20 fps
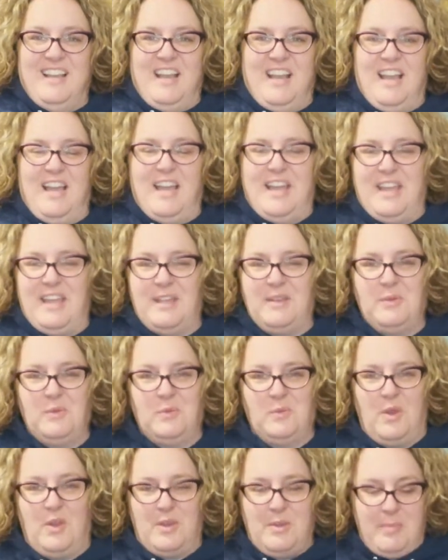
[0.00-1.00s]
Hi,
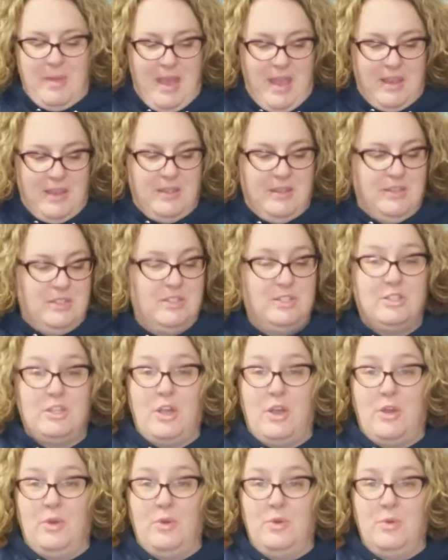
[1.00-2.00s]
welcome back.
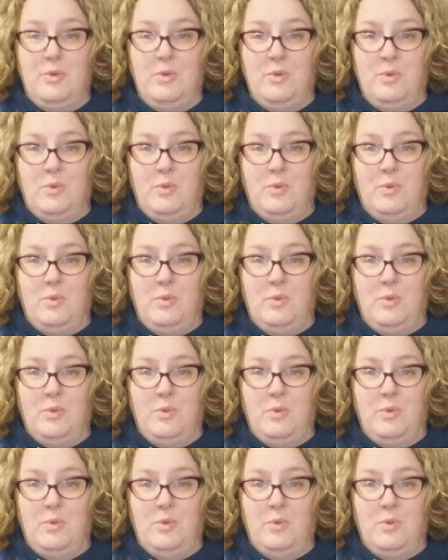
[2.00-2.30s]
So